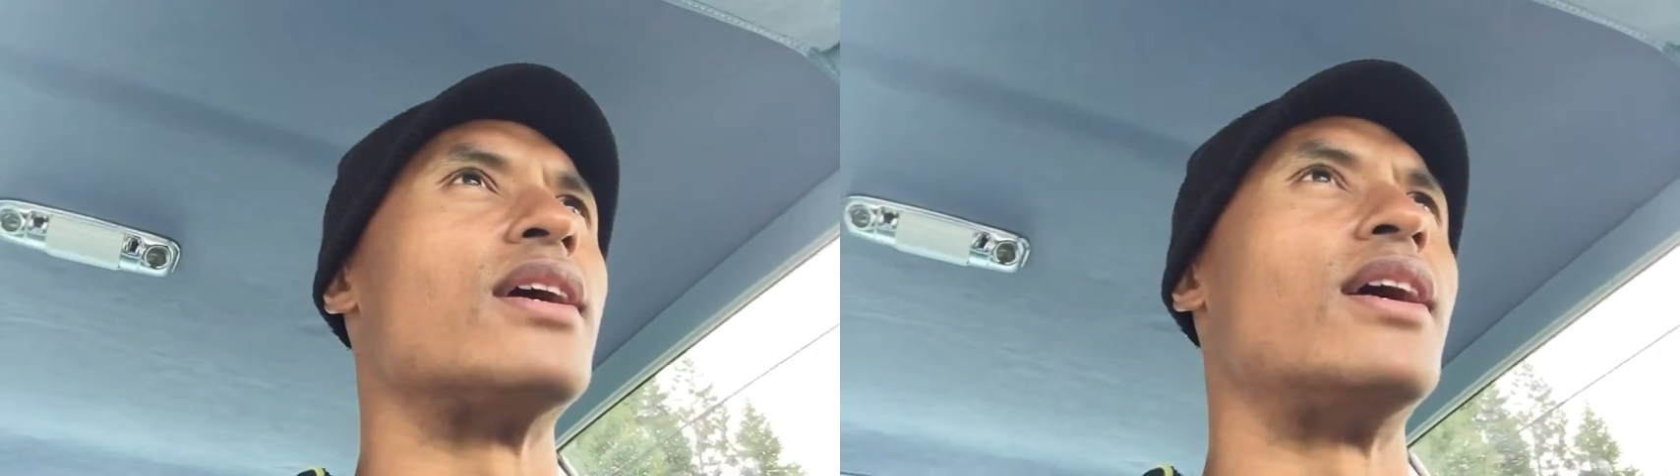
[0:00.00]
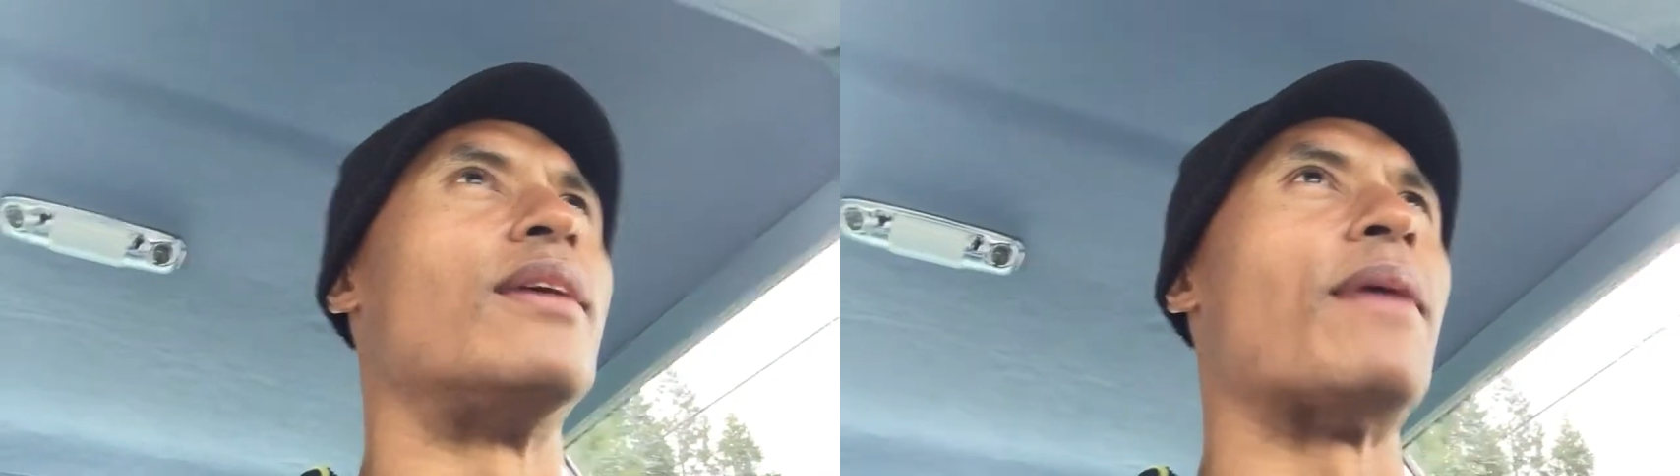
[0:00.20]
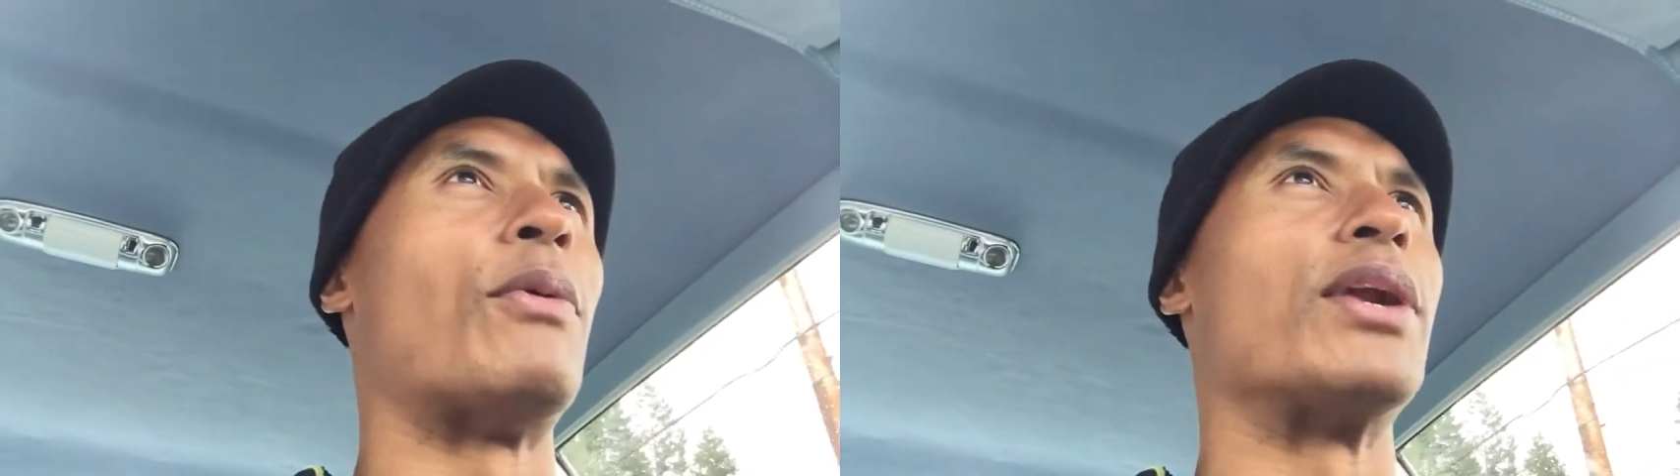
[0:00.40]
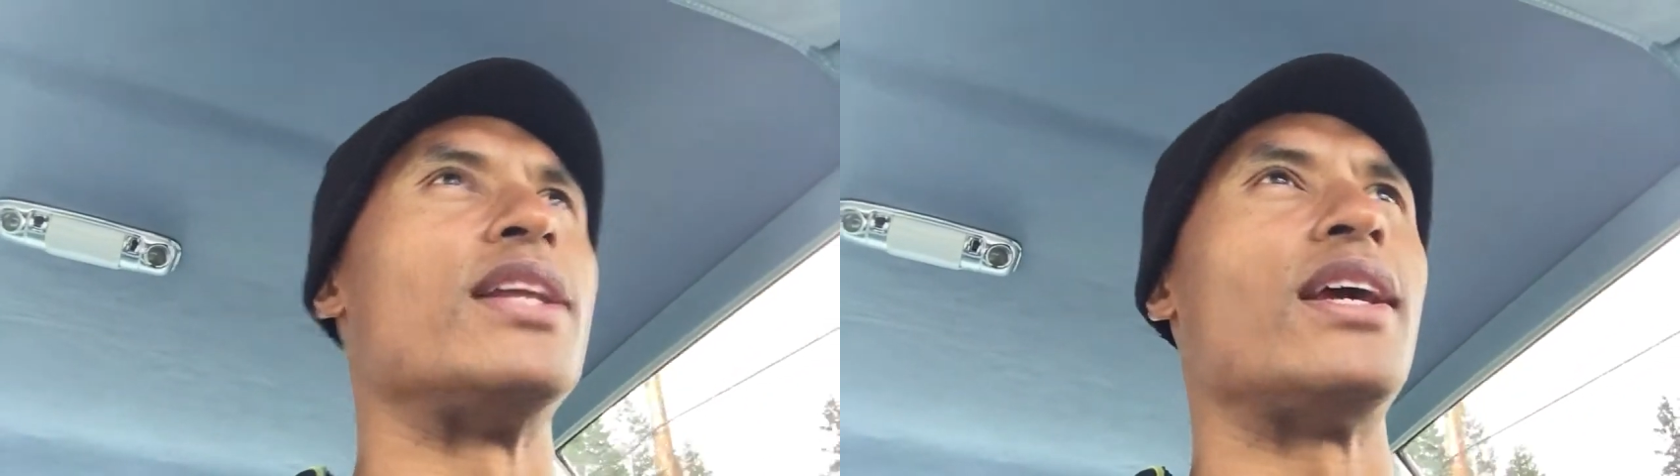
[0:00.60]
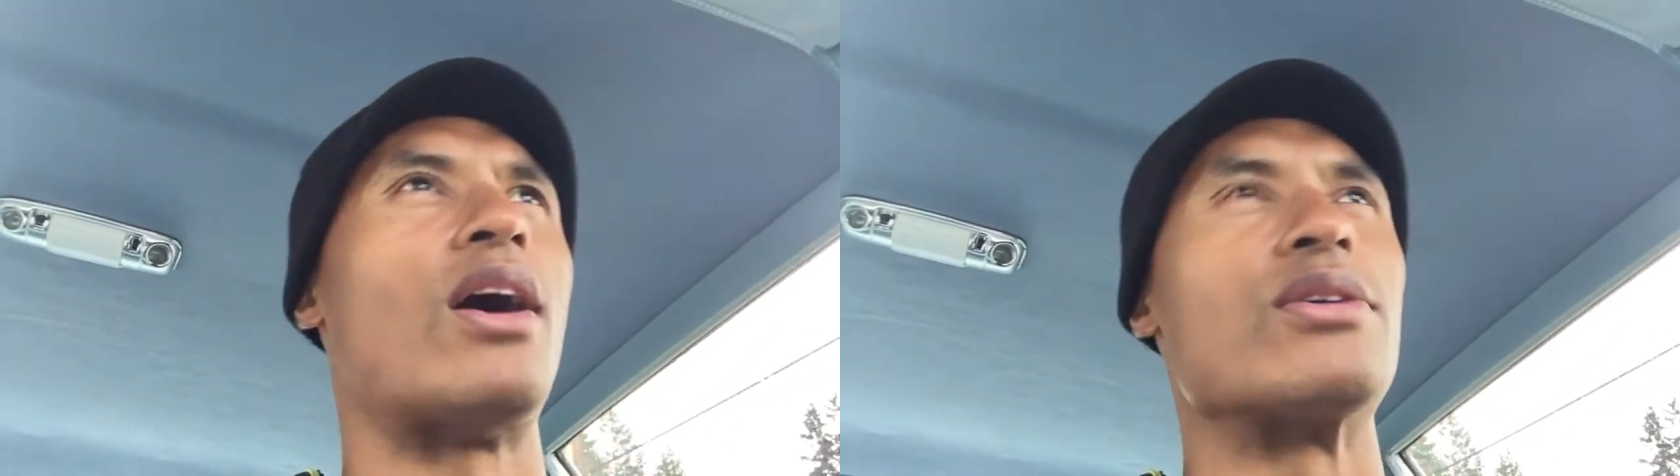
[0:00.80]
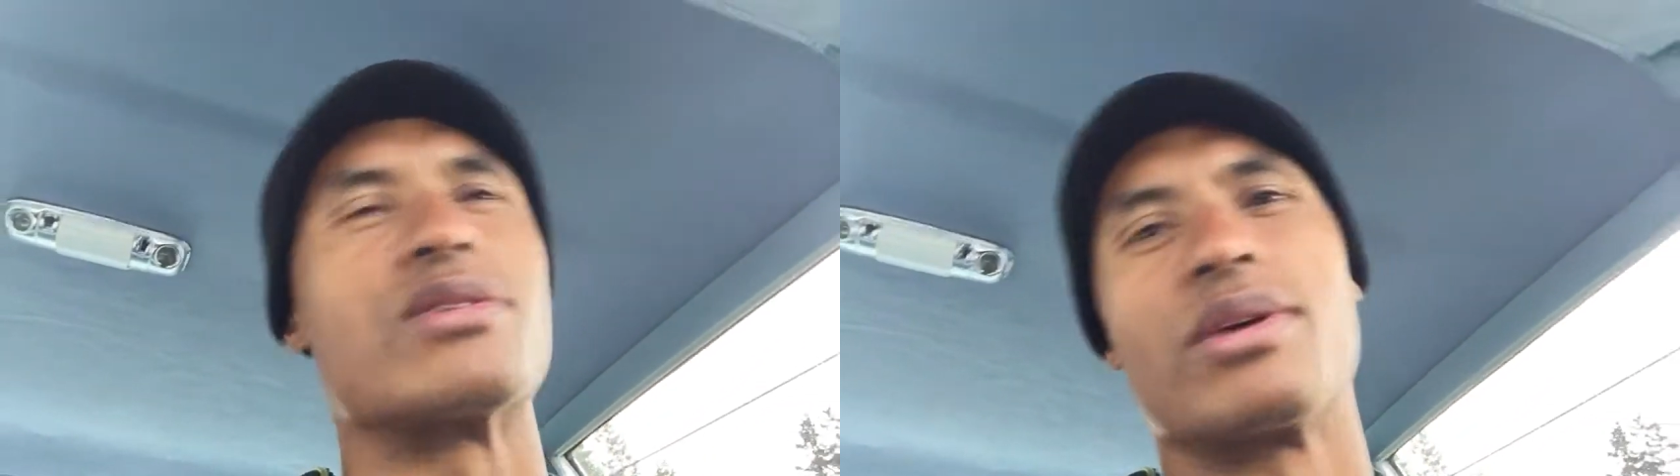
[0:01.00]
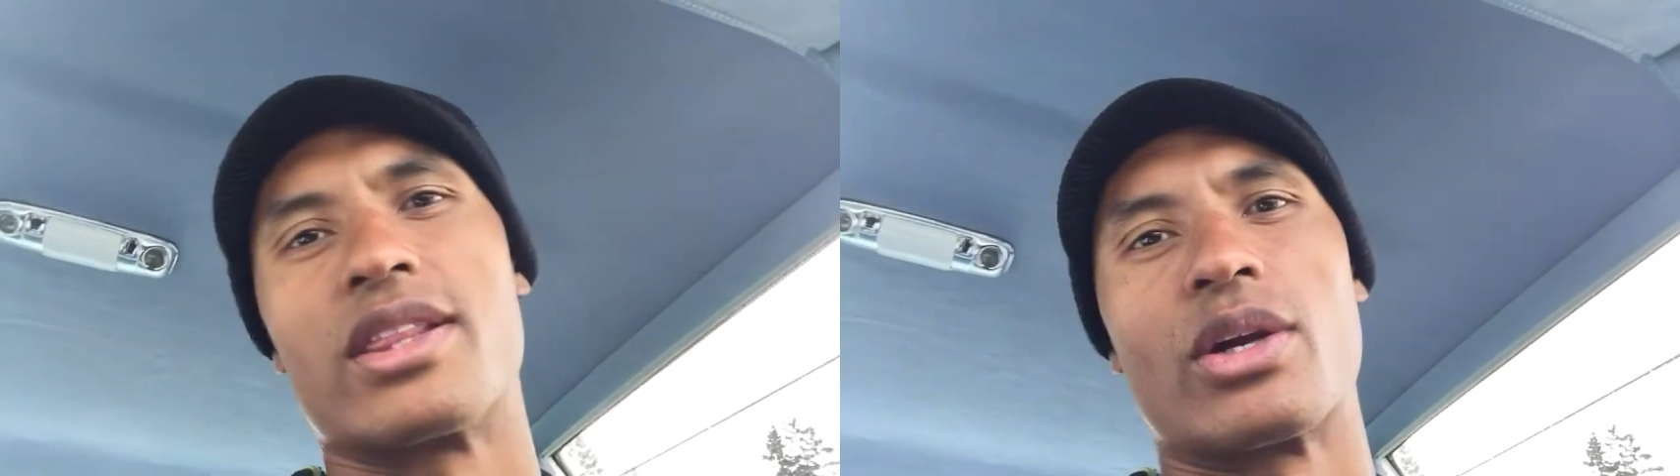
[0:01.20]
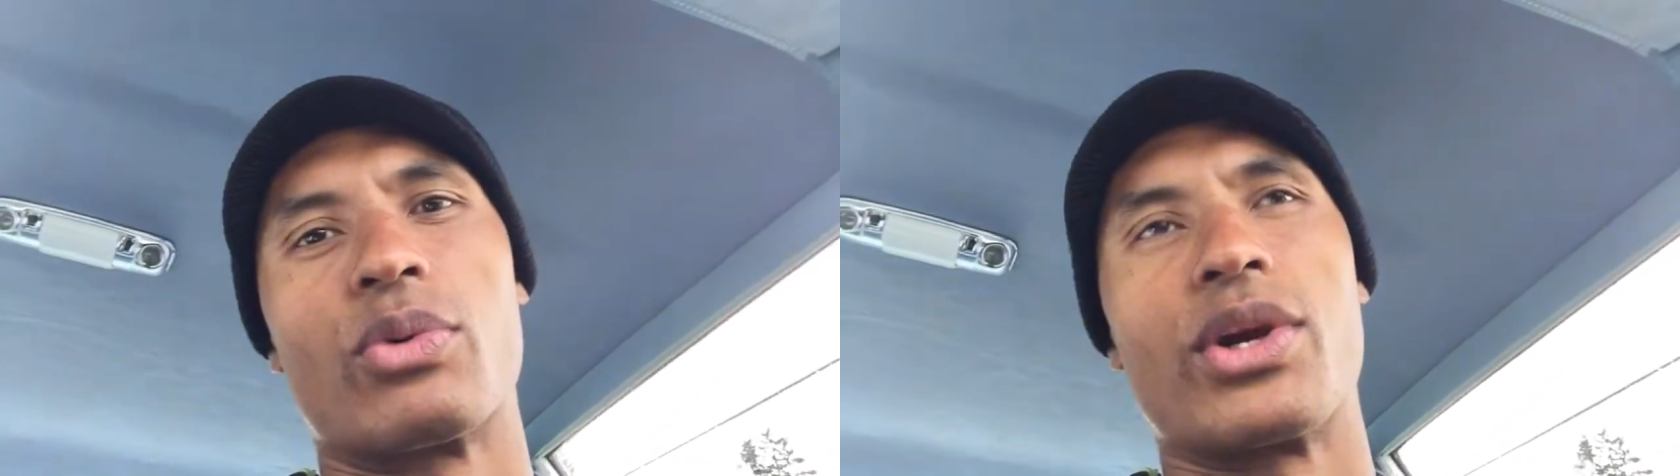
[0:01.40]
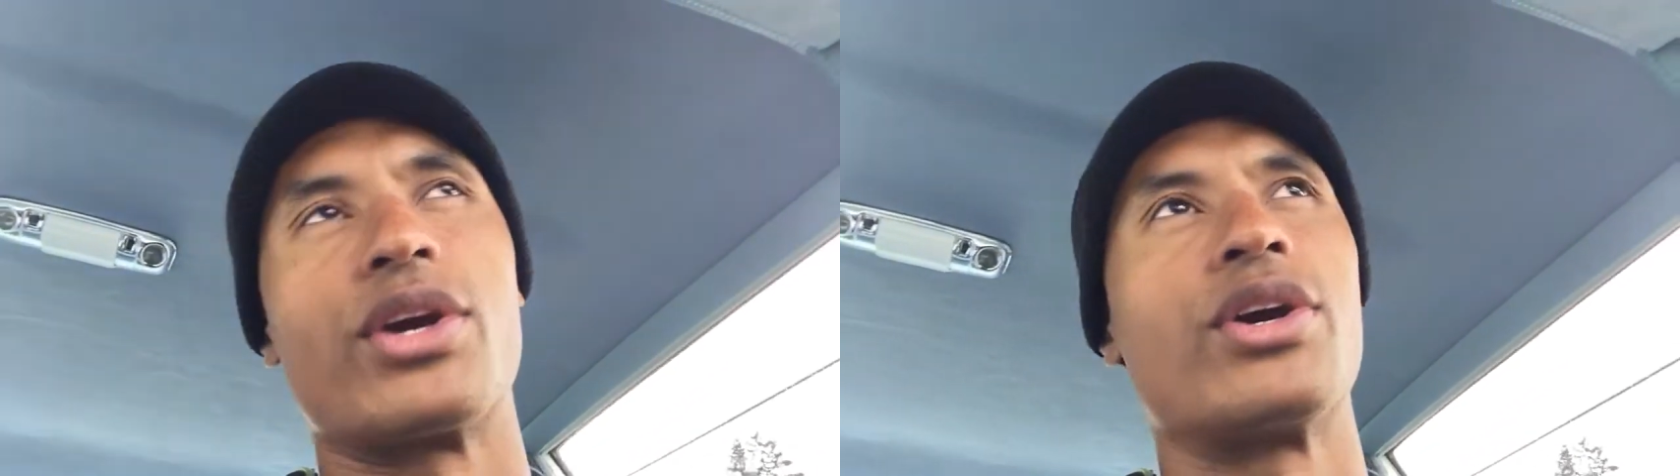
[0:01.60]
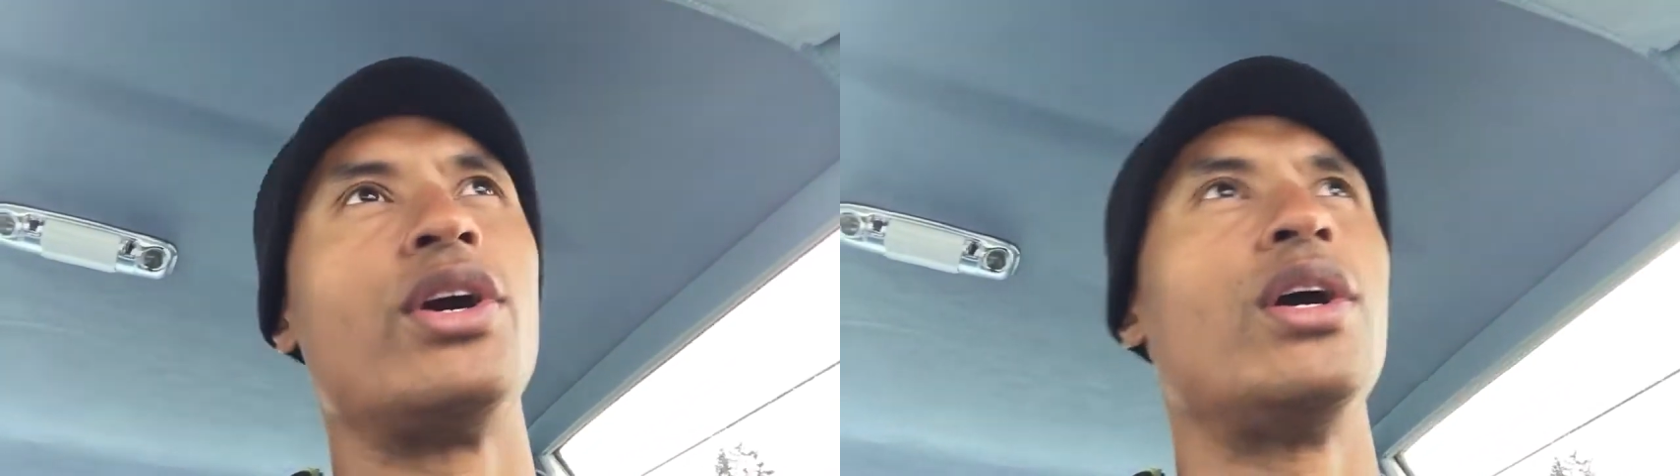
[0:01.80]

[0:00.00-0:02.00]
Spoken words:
I wanted to also get the rear